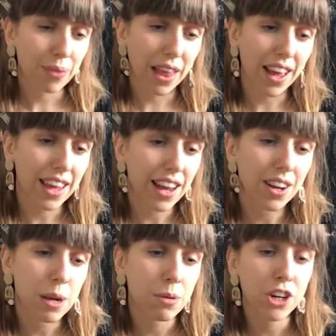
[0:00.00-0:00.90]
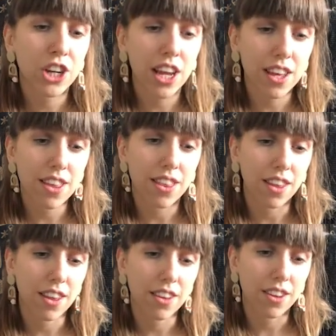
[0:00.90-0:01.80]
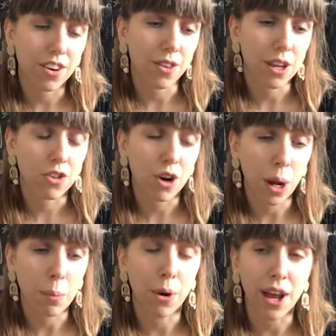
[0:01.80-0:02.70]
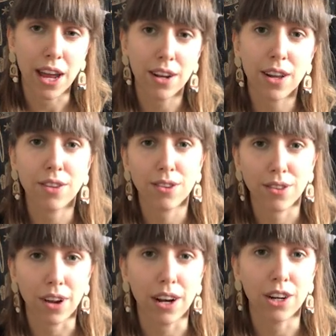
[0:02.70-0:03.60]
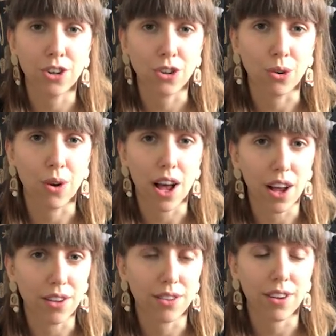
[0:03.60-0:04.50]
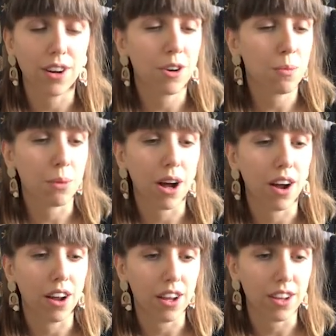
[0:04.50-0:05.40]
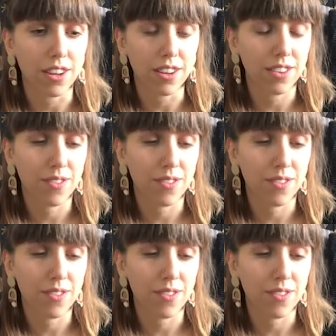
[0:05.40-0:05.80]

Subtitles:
Again, I appreciate that, you know, they're trying to put in a stylish short hairstyle, but I